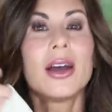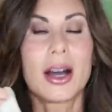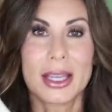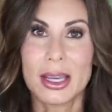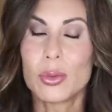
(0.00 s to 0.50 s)

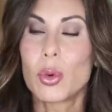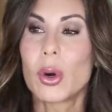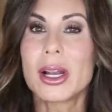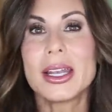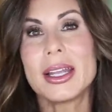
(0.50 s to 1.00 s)
Again,
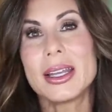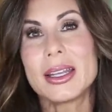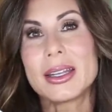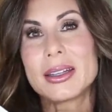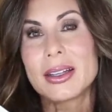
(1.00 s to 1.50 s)
wore it
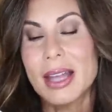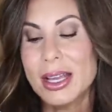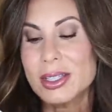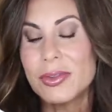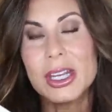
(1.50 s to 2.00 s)
in the
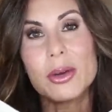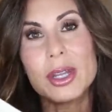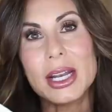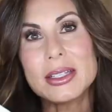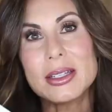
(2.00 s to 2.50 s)
last video
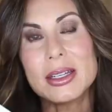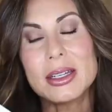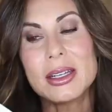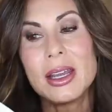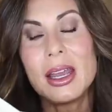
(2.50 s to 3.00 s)
that I
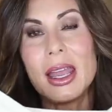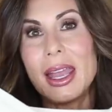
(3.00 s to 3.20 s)
did.